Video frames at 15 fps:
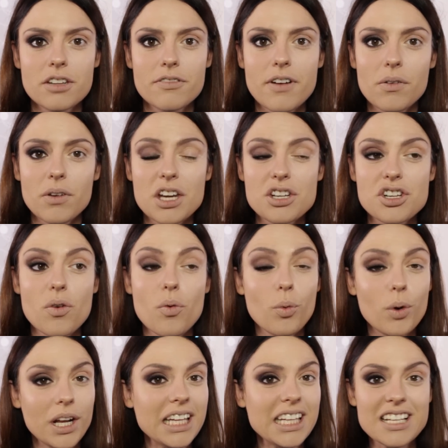The foundation
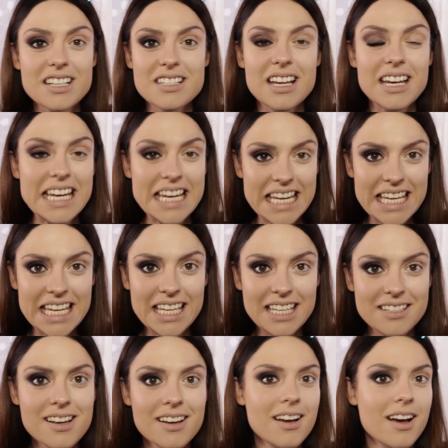really doesn't
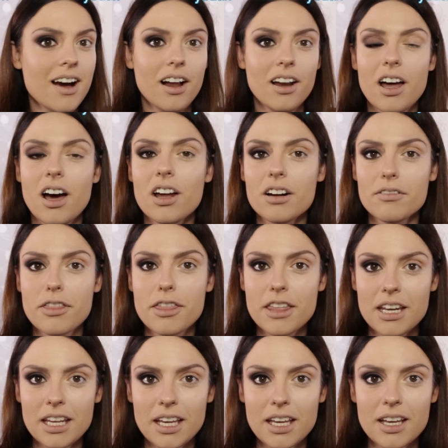need a lot of
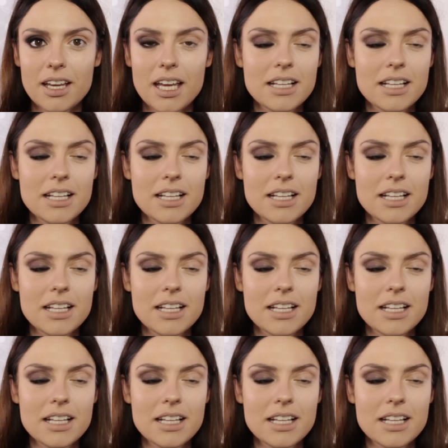thinning.